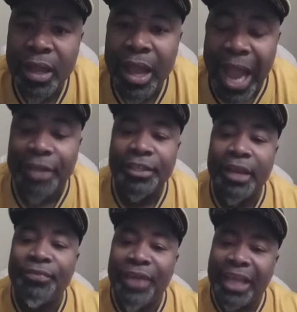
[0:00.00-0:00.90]
And say
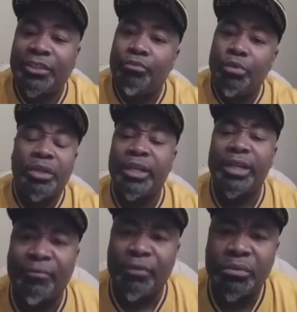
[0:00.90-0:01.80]
that's the root of the
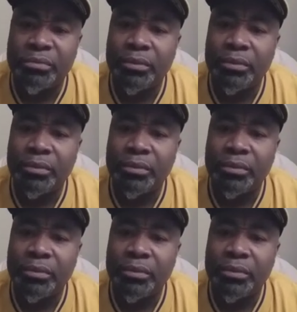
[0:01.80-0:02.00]
devil.